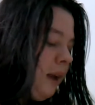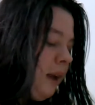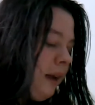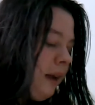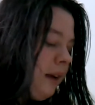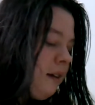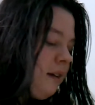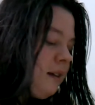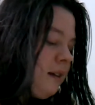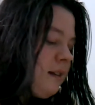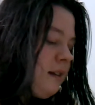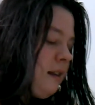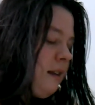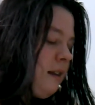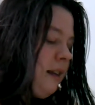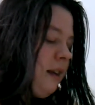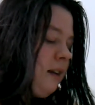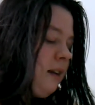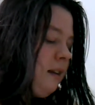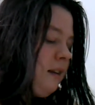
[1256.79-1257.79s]
Like,
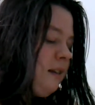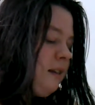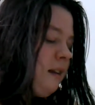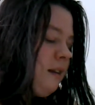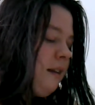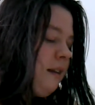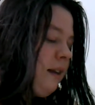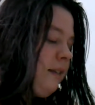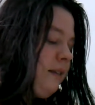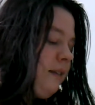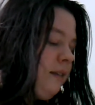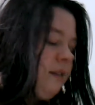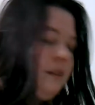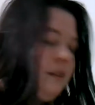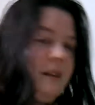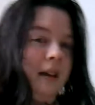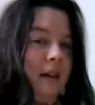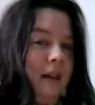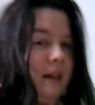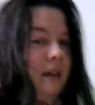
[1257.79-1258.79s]
it's not like
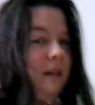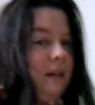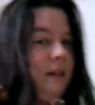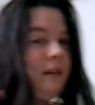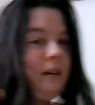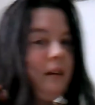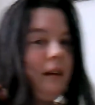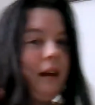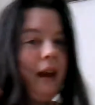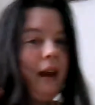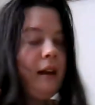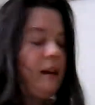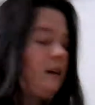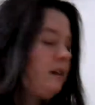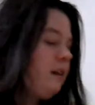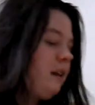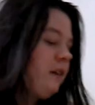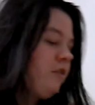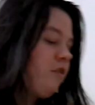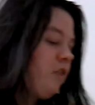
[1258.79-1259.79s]
they can gain
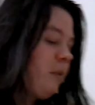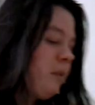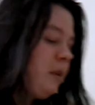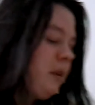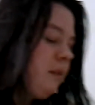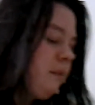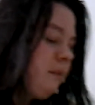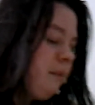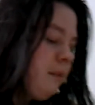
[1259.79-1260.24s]
anything from it.